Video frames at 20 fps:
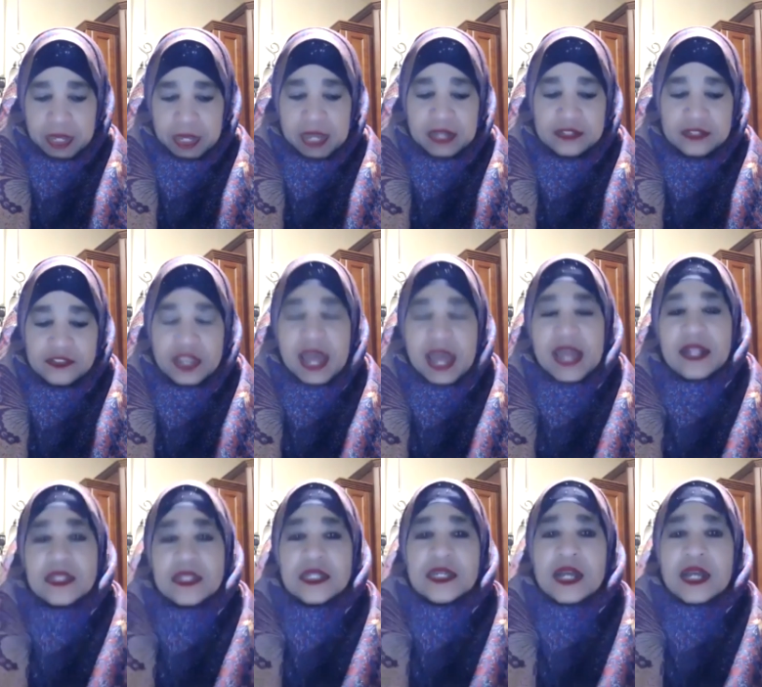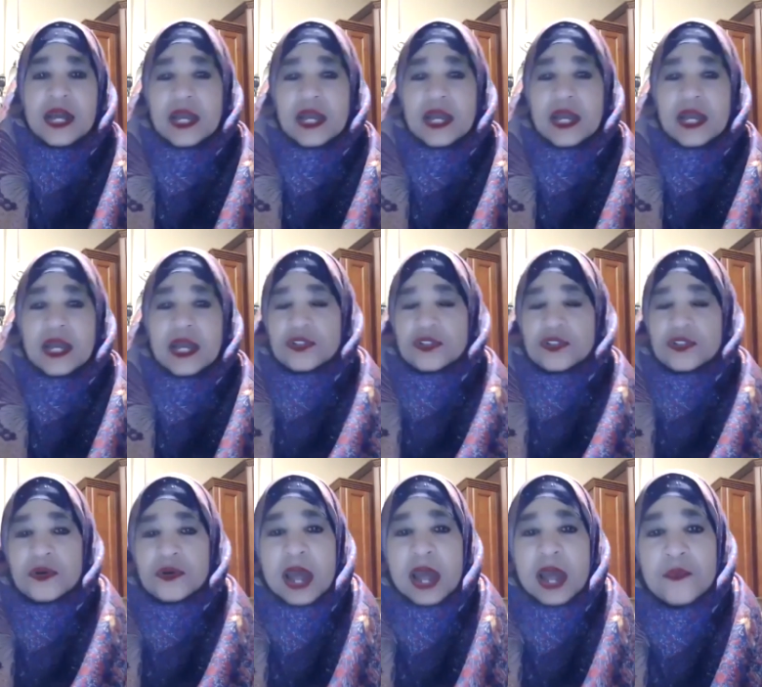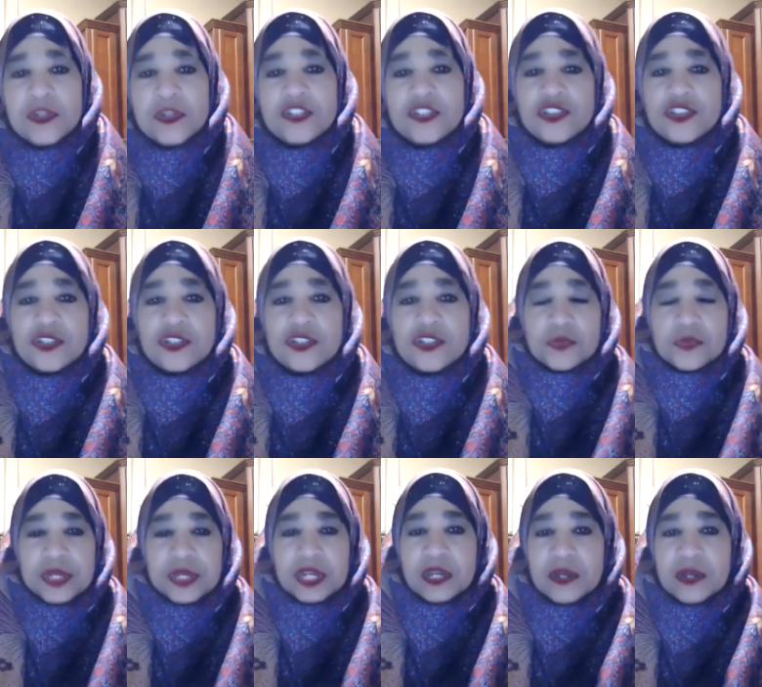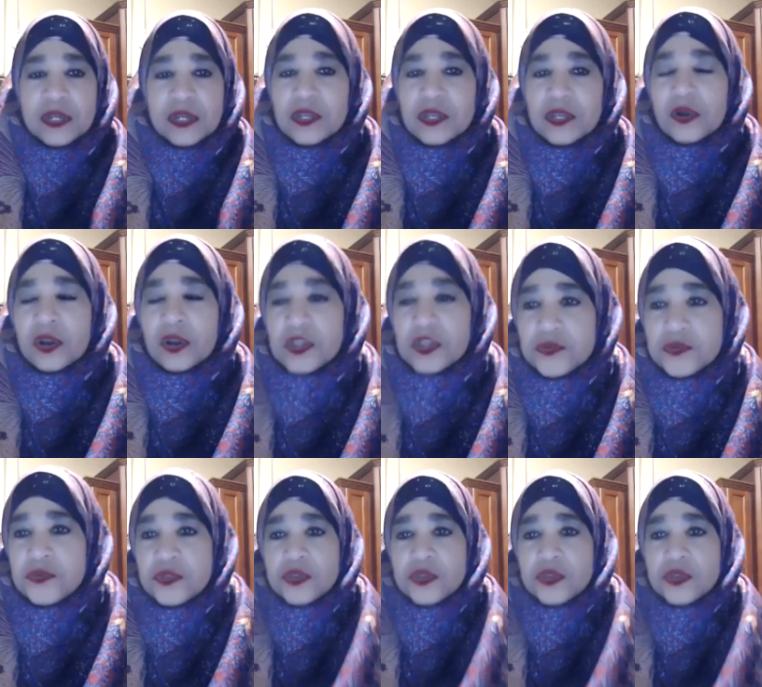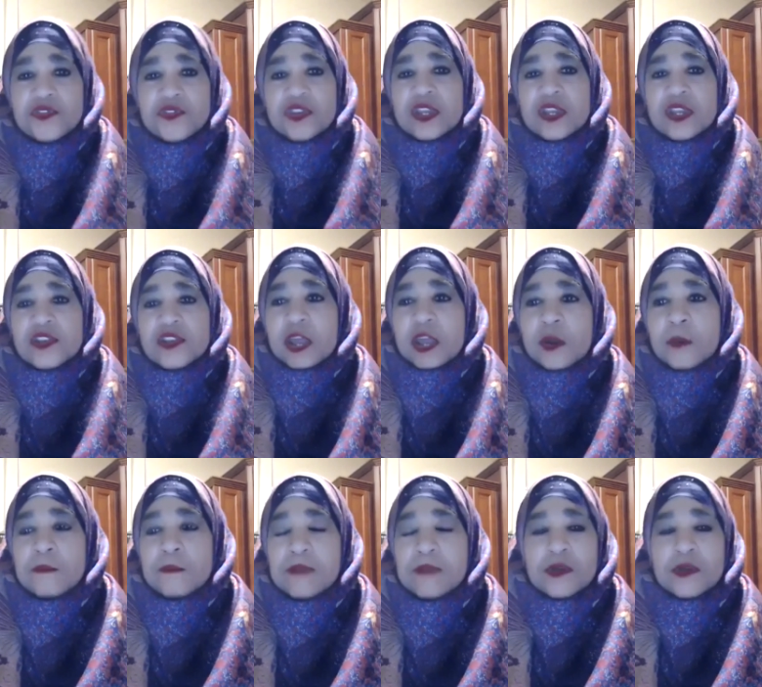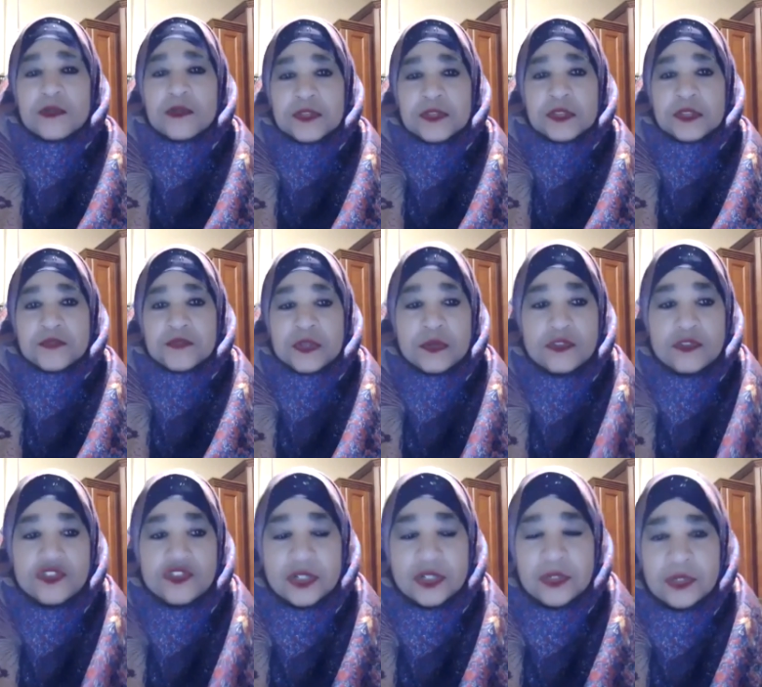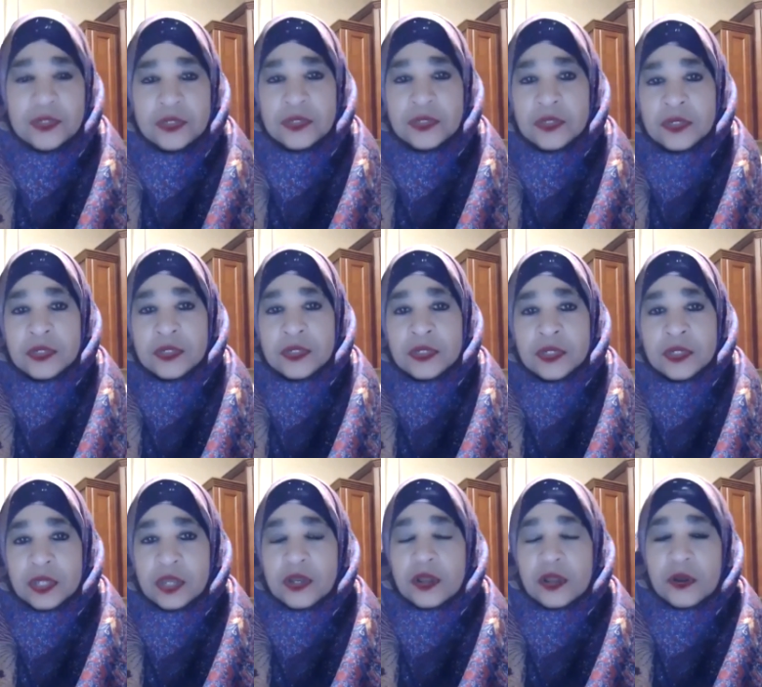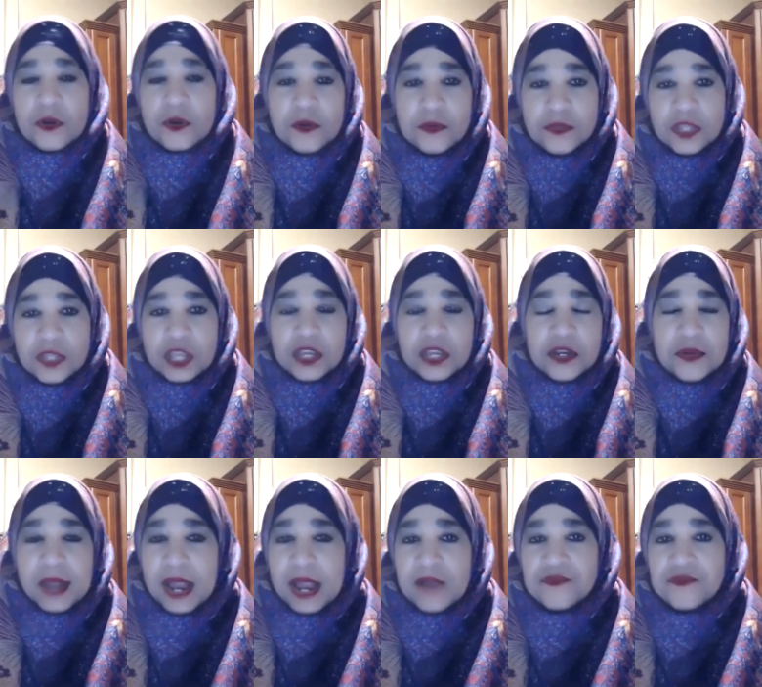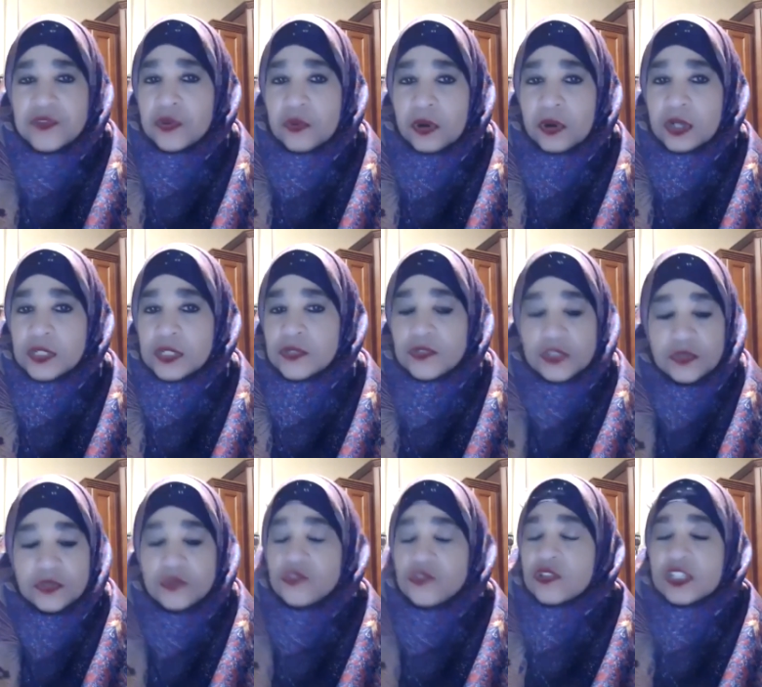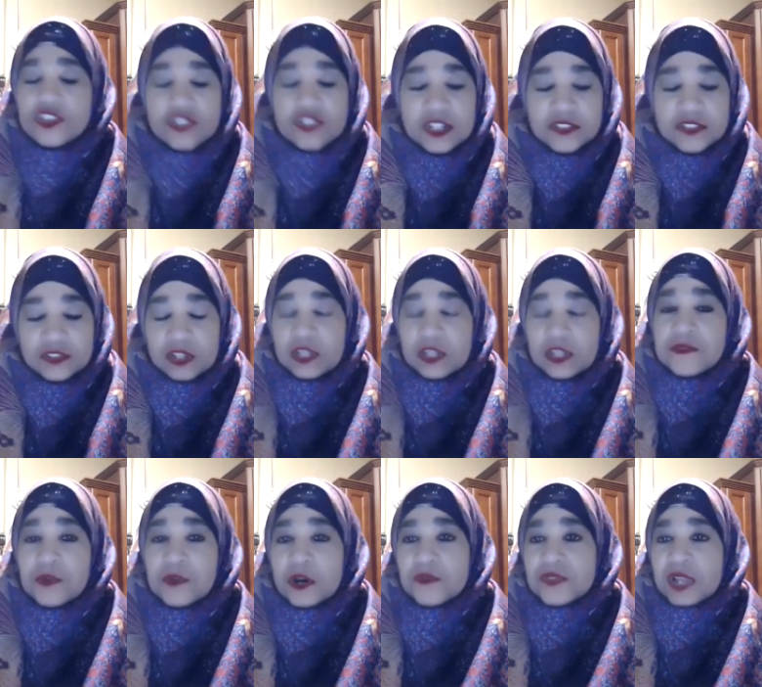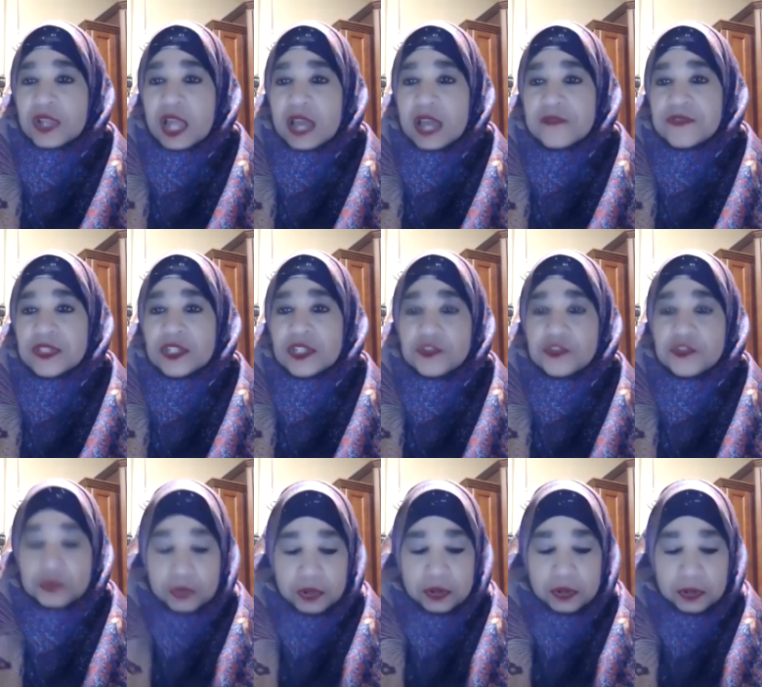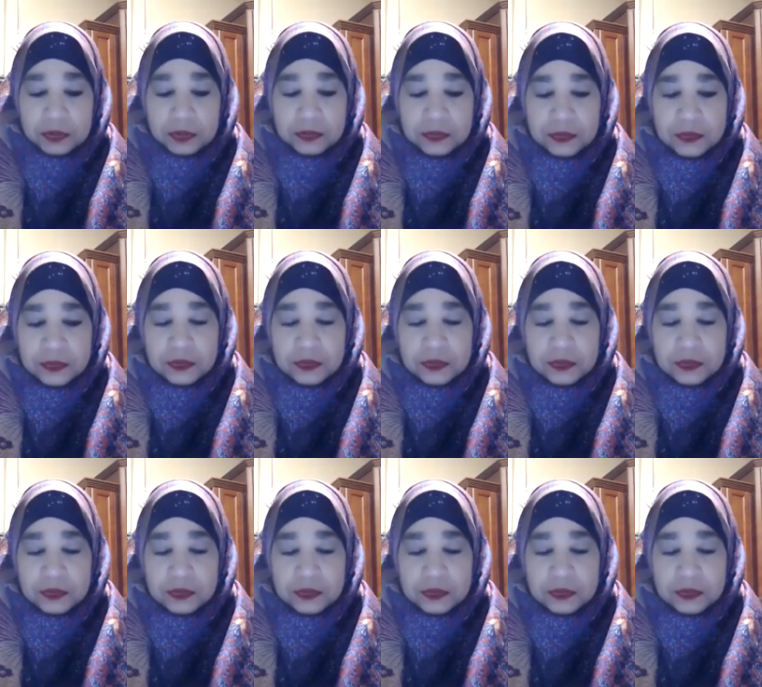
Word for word: Exactly, guys. You know how, what you do with it. You know, are you using it to help build for the future, you know, the hereafter, or are you using it just to live off the life of this world?